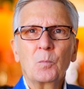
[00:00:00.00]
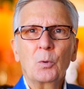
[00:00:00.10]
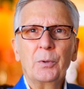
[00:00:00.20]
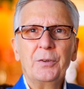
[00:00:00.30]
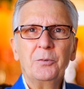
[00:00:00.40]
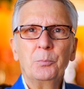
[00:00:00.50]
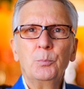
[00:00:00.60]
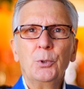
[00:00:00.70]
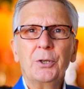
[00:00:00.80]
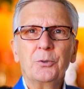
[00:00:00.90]
what this
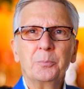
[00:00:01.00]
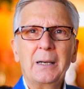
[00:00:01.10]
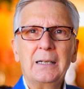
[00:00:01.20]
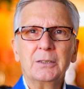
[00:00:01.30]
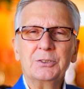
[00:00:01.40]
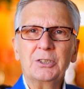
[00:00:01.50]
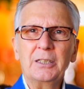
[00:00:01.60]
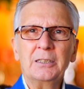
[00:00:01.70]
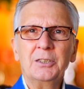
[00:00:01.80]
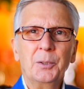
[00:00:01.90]
book is about
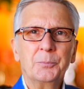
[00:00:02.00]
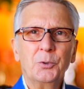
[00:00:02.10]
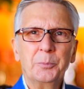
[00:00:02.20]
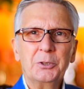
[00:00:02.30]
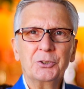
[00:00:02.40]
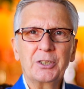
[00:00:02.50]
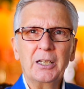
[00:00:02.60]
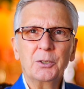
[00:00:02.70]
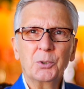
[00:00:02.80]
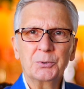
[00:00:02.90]
and the information that
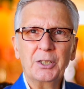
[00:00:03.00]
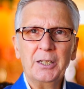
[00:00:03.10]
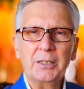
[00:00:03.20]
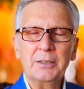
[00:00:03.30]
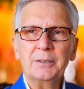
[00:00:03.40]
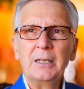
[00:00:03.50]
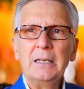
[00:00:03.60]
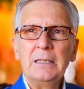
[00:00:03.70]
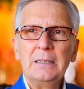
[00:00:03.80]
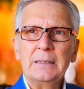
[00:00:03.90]
it contains,
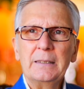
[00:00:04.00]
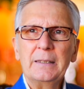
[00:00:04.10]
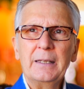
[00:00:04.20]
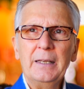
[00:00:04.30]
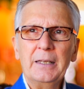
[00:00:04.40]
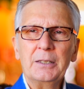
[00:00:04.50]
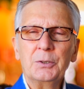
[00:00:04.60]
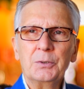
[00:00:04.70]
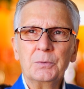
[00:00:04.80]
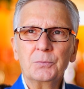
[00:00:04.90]

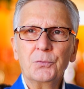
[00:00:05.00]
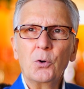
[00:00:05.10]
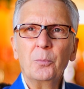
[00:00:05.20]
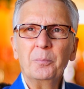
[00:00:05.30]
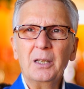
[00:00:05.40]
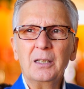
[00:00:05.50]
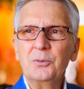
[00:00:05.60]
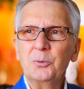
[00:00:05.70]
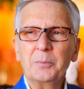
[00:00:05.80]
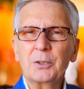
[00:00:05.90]
than for me
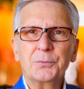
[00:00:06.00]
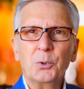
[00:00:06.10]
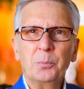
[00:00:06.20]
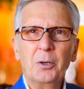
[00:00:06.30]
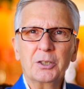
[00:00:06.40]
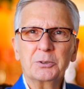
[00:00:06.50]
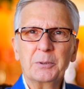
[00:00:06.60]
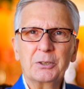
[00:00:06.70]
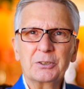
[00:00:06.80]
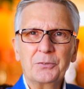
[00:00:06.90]
to make a few bucks,
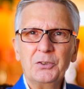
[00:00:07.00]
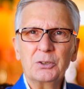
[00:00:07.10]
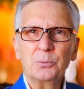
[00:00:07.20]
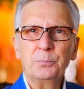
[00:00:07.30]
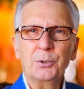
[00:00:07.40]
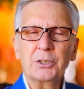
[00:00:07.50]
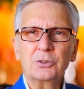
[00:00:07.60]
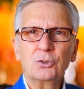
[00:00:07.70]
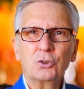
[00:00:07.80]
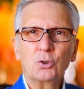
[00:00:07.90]
because I think the book is
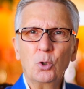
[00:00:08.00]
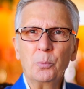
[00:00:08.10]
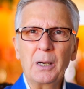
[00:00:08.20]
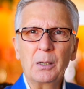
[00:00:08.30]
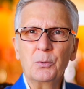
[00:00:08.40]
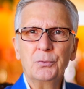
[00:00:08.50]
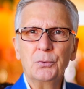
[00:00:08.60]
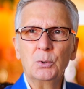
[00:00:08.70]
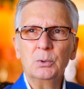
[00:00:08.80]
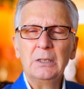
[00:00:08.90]
so
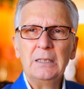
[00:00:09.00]
powerful